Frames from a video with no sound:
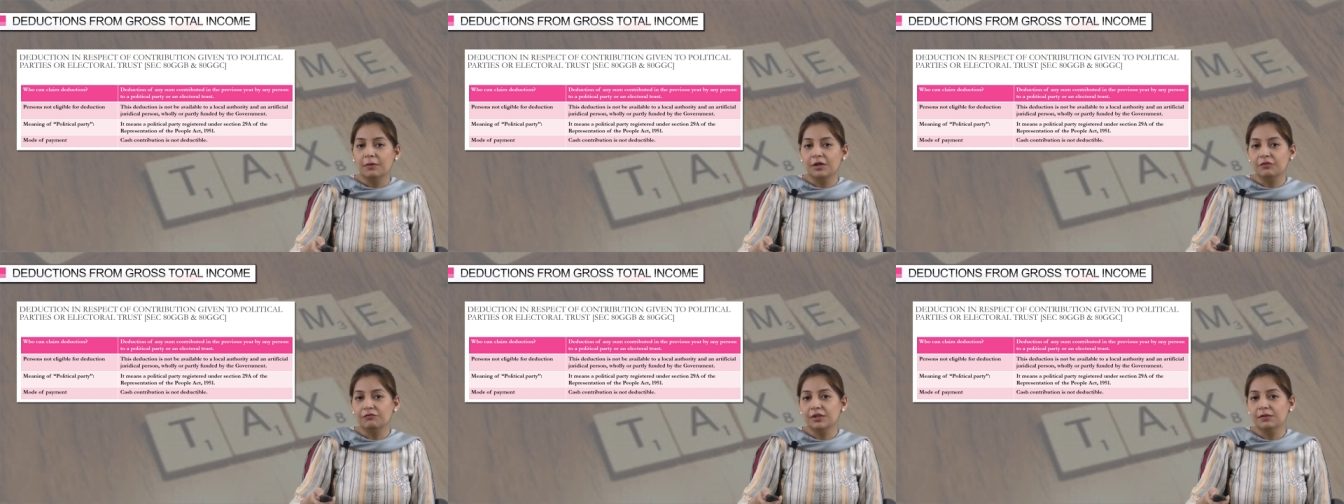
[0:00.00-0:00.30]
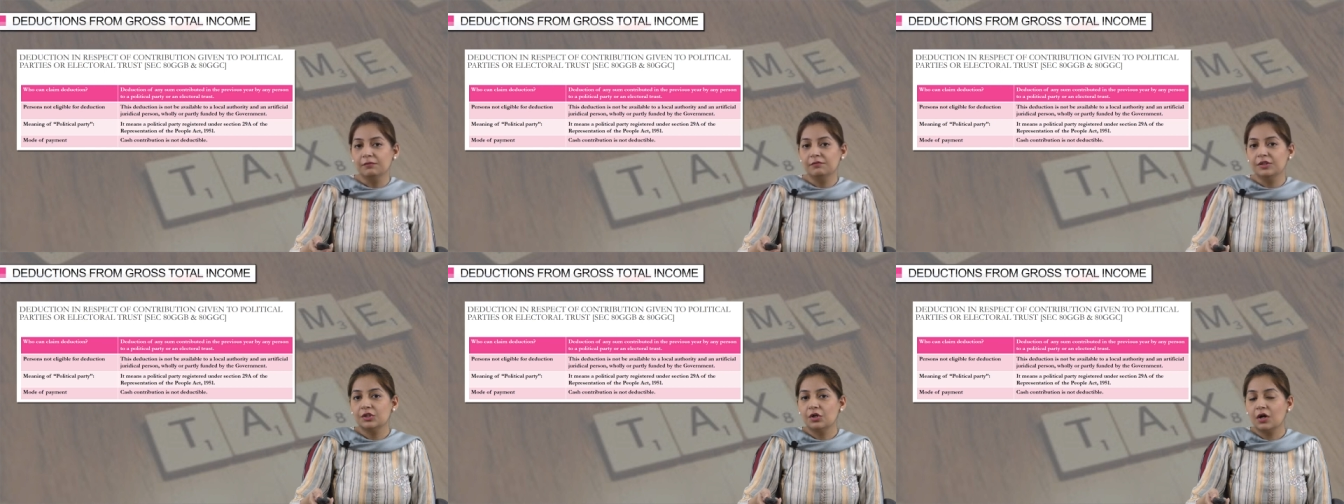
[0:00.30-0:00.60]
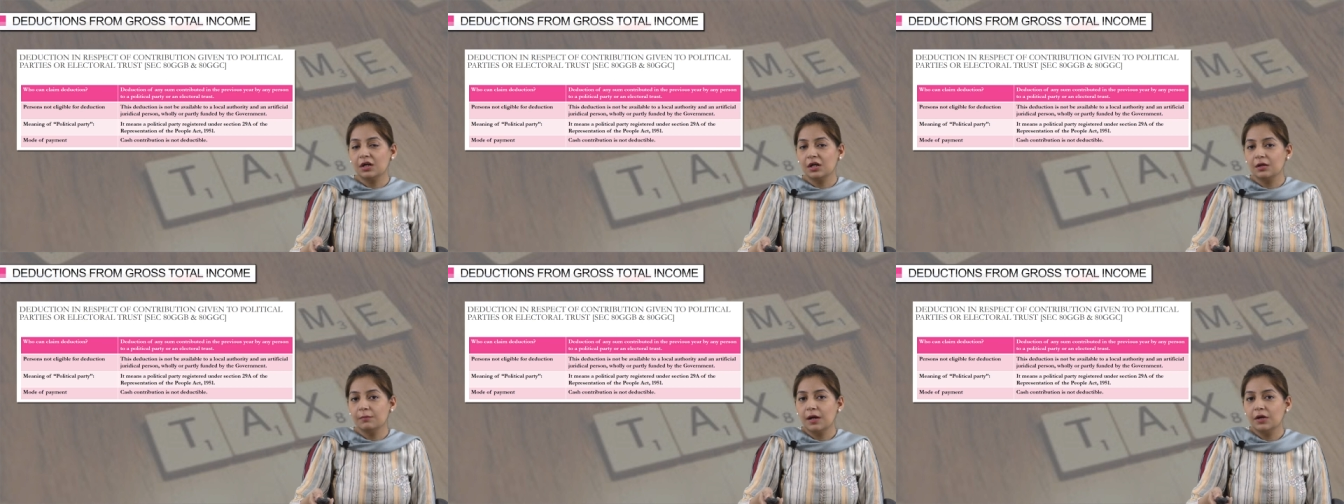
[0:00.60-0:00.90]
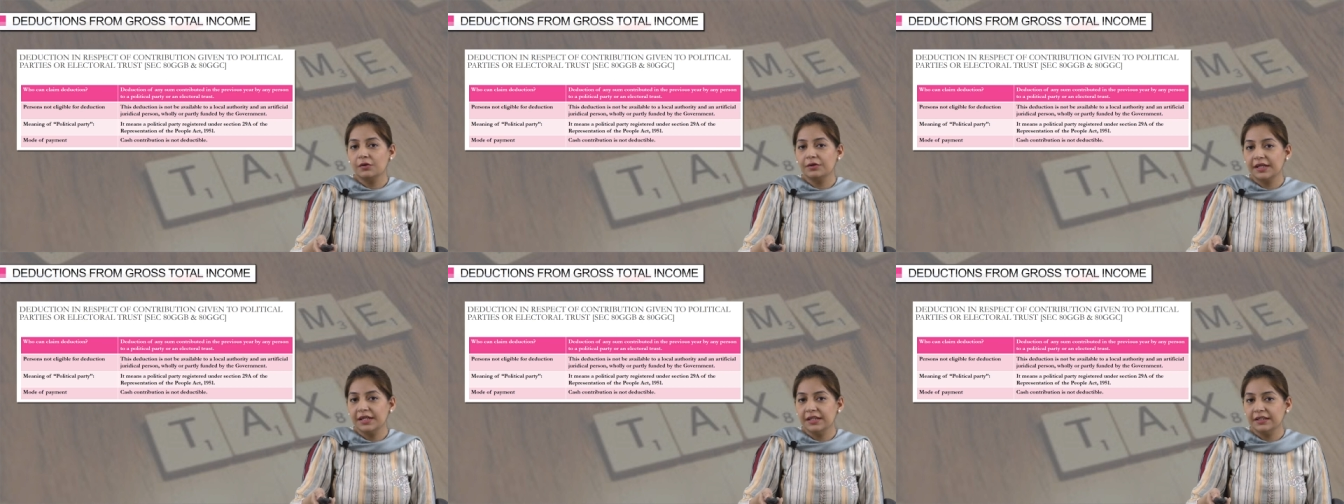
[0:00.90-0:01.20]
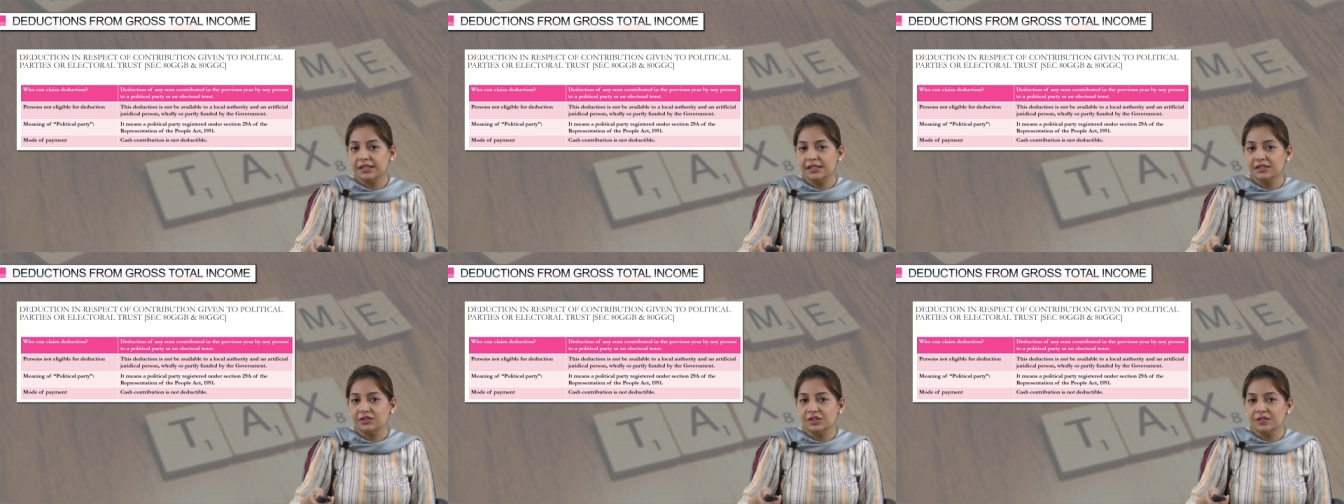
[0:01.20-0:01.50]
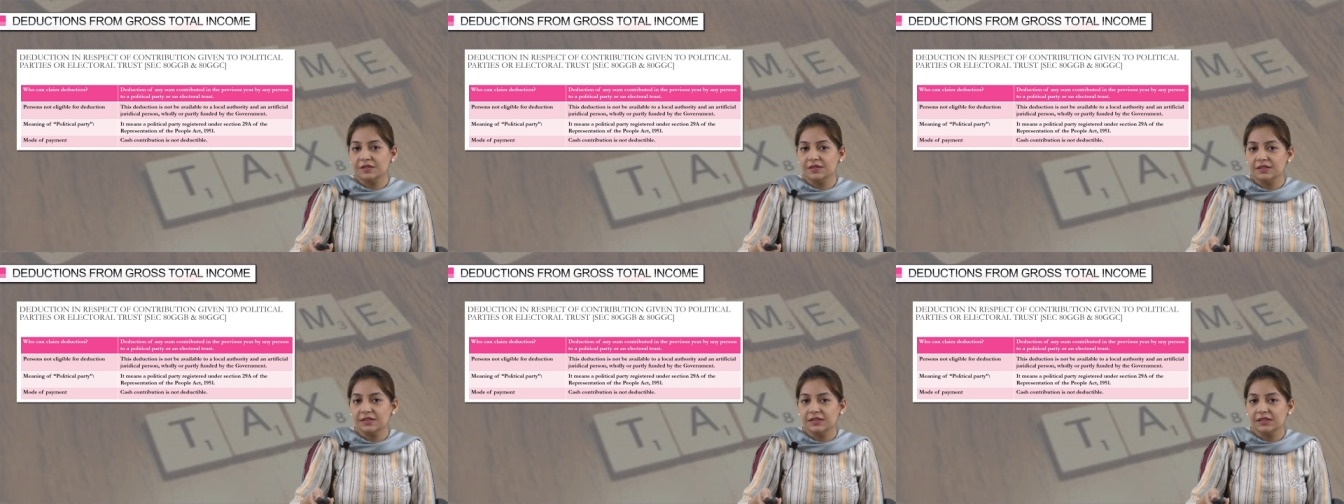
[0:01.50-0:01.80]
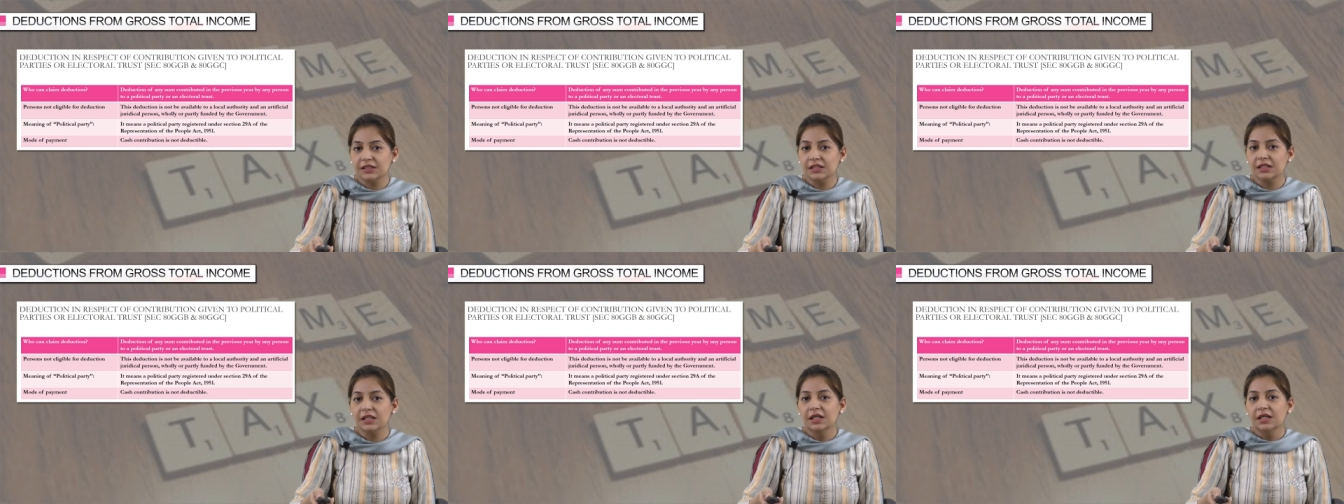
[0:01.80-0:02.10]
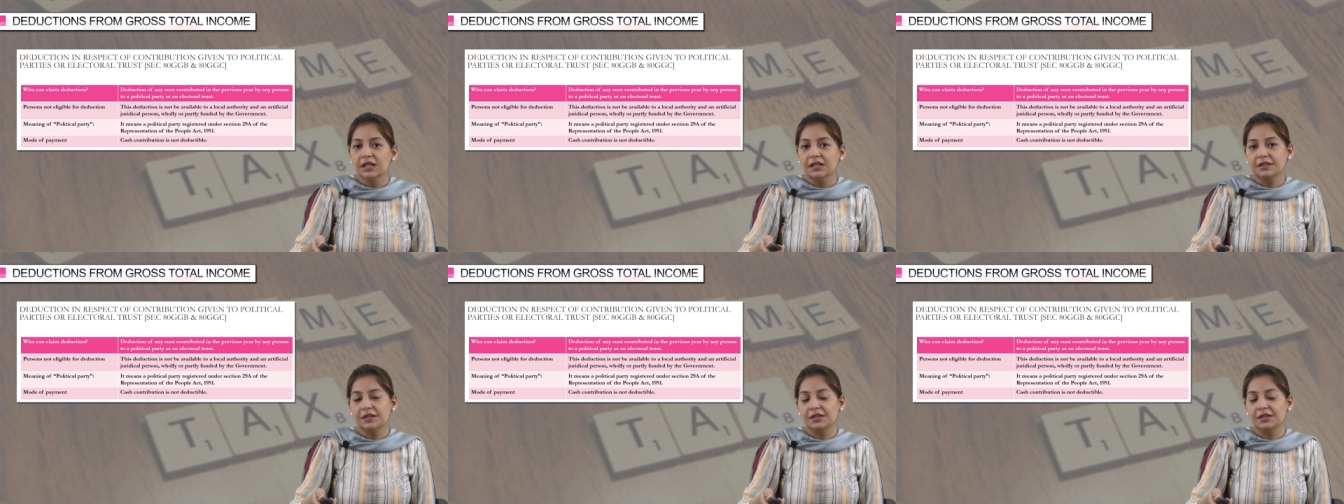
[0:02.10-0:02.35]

but when we talk about 80GGC,